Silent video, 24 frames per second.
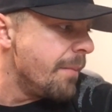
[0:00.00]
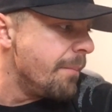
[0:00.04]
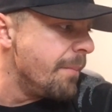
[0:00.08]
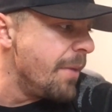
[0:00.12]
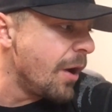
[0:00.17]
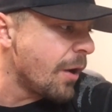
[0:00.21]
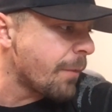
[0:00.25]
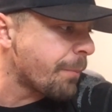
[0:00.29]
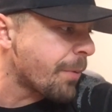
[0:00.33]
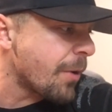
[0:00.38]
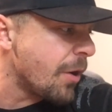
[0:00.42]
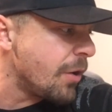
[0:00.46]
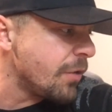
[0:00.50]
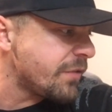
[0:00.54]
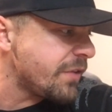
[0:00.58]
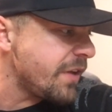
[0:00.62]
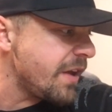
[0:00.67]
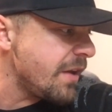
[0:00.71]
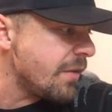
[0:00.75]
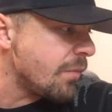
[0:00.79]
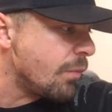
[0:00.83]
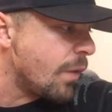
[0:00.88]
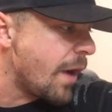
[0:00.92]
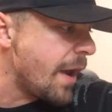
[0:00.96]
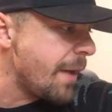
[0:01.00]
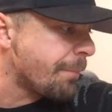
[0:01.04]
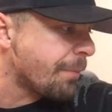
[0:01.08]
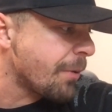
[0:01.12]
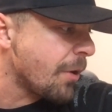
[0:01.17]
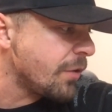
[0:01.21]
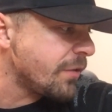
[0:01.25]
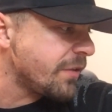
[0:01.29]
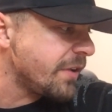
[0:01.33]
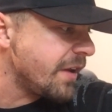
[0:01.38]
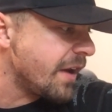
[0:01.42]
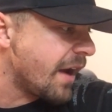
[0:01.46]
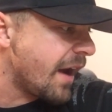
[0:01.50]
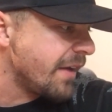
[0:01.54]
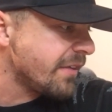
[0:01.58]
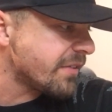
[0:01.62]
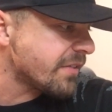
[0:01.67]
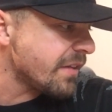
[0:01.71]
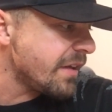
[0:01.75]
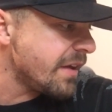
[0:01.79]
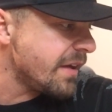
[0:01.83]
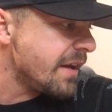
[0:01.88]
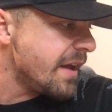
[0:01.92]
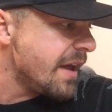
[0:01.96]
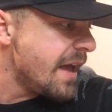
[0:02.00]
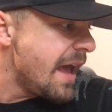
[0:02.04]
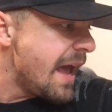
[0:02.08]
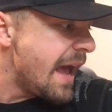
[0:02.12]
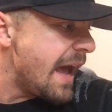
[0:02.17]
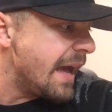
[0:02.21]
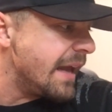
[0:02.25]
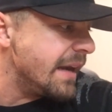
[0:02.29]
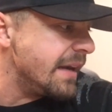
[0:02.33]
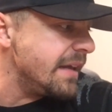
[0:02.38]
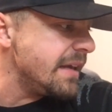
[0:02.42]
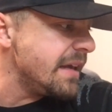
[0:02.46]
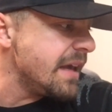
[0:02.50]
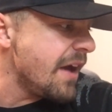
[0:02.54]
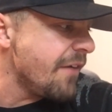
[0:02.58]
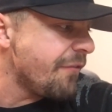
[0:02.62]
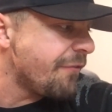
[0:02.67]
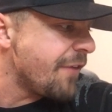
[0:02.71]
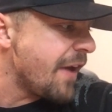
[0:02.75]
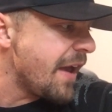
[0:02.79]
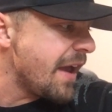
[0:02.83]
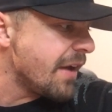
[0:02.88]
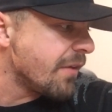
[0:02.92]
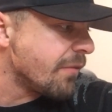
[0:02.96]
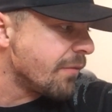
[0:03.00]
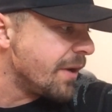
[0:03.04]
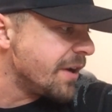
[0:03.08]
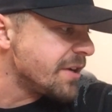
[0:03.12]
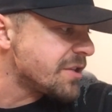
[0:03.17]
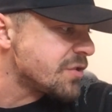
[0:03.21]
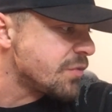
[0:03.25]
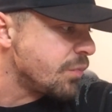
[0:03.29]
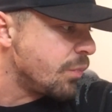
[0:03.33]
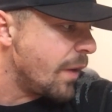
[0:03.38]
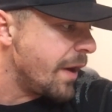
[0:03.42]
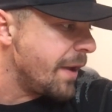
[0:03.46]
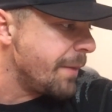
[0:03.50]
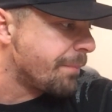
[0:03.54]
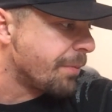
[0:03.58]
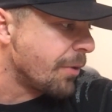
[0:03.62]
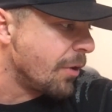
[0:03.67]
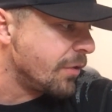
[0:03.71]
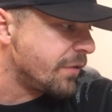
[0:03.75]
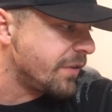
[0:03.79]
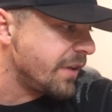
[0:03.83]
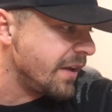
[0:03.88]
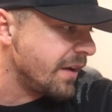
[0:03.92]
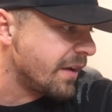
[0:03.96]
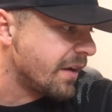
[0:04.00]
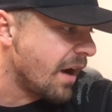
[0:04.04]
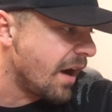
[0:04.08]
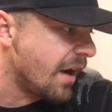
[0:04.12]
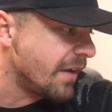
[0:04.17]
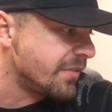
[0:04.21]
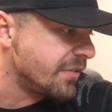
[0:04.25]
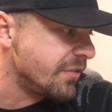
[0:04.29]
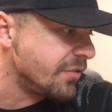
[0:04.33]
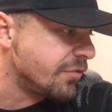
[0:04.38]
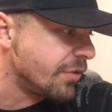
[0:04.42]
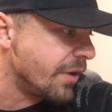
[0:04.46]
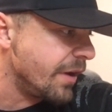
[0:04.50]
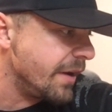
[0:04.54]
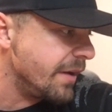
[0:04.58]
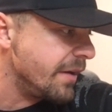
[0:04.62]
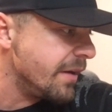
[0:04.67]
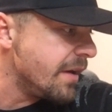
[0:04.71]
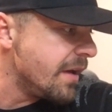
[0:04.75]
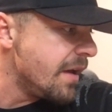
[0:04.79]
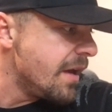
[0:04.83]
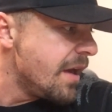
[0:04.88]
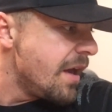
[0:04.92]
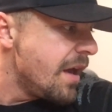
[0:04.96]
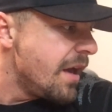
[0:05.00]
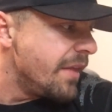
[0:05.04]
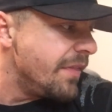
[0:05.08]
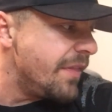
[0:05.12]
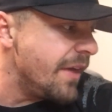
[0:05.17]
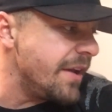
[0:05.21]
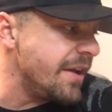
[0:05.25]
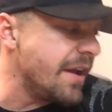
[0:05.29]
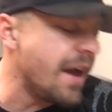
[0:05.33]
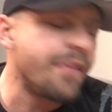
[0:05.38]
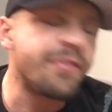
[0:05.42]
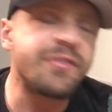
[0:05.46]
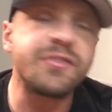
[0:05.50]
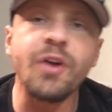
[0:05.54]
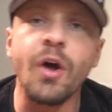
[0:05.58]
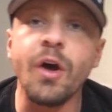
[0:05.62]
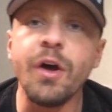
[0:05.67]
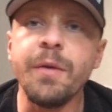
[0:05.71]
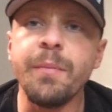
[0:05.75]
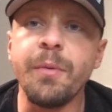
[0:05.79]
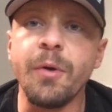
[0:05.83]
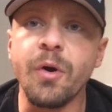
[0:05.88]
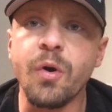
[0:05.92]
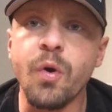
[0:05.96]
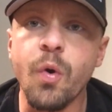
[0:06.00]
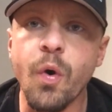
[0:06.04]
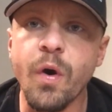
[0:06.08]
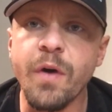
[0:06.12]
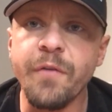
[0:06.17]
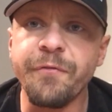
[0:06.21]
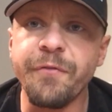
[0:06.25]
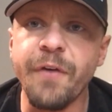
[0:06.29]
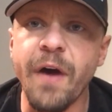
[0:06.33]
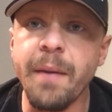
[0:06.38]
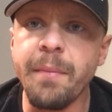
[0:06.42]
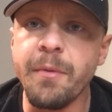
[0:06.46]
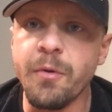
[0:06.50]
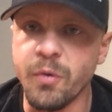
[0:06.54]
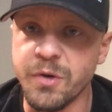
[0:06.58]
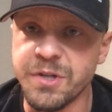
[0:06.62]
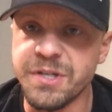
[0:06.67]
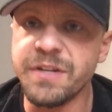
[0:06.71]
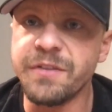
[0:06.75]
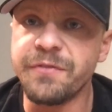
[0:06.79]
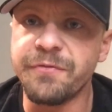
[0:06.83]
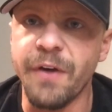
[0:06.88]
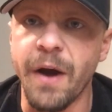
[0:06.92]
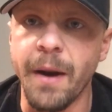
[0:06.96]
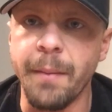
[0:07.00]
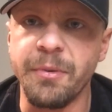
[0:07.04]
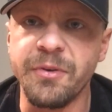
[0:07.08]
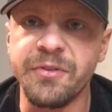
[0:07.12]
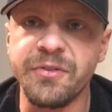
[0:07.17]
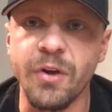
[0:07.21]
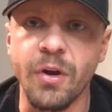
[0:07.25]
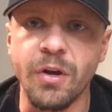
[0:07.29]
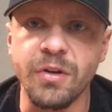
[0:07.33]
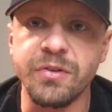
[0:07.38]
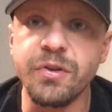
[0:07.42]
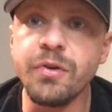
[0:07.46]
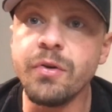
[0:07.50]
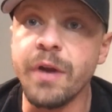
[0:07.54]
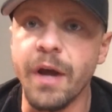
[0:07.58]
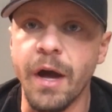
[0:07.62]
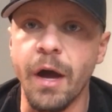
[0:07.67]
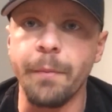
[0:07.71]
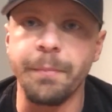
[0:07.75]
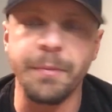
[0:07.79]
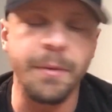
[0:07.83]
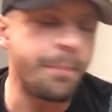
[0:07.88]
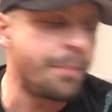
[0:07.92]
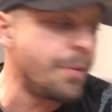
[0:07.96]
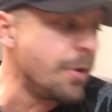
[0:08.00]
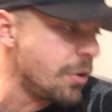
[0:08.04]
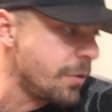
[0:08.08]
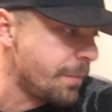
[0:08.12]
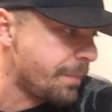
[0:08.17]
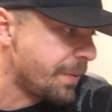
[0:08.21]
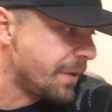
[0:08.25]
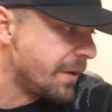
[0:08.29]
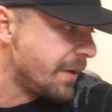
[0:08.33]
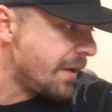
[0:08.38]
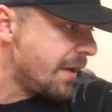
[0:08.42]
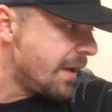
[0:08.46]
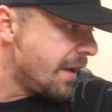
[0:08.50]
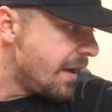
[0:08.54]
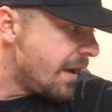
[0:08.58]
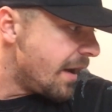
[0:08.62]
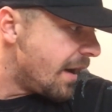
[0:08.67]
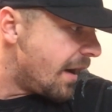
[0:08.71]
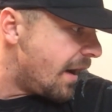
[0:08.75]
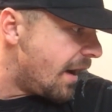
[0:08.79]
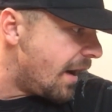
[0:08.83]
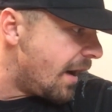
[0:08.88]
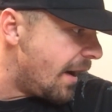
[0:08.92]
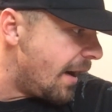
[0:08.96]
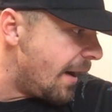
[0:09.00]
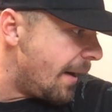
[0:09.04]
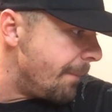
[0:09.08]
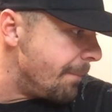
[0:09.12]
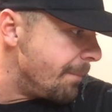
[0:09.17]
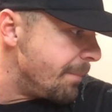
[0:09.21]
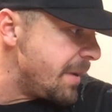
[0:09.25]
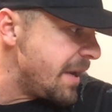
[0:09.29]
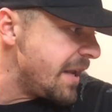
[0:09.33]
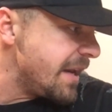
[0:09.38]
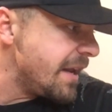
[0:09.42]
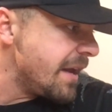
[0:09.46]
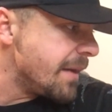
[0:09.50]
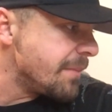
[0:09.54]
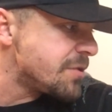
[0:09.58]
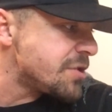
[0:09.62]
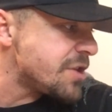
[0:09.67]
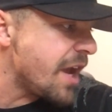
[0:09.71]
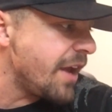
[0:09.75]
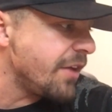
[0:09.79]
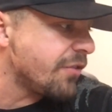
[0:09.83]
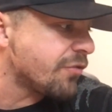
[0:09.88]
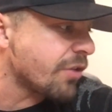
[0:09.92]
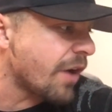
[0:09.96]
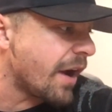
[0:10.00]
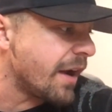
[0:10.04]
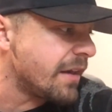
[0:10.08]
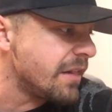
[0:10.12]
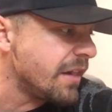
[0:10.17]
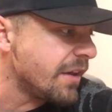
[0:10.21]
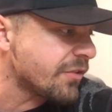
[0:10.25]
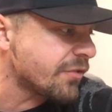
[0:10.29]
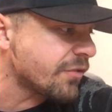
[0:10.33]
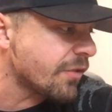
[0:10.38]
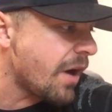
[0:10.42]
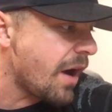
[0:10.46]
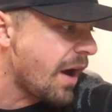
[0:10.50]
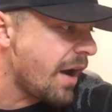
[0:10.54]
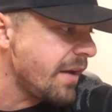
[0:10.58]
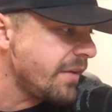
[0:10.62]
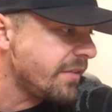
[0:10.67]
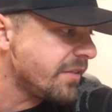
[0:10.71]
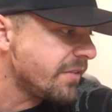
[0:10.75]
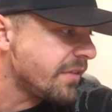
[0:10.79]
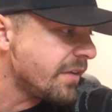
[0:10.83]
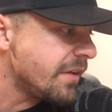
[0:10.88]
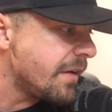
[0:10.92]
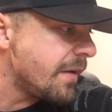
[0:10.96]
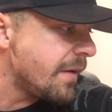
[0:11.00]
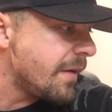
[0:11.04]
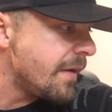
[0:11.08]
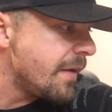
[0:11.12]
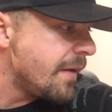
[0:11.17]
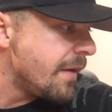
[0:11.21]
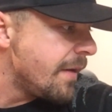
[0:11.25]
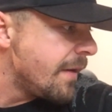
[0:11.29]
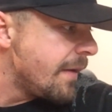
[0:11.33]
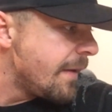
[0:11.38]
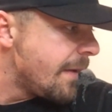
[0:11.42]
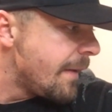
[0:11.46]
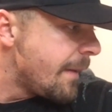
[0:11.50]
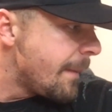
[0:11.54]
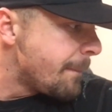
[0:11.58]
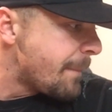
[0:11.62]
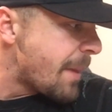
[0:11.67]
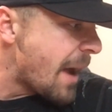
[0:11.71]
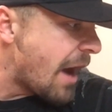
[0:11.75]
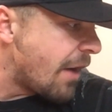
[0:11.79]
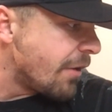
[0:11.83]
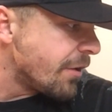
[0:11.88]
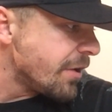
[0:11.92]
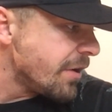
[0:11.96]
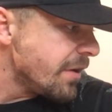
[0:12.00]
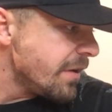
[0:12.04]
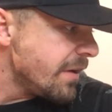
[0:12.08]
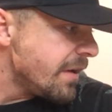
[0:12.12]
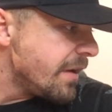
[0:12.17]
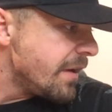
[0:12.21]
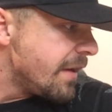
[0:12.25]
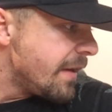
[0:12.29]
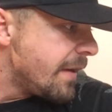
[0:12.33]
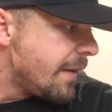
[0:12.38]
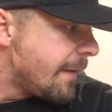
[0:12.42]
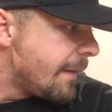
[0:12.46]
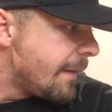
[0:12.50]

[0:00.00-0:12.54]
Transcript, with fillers: milk protein, whey protein isolate, and EFA enriched whey protein concentrate. Then you have soluble corn fiber, which is Fibersol-2, to help you poop. Uh, medium chain triglycerides, powder,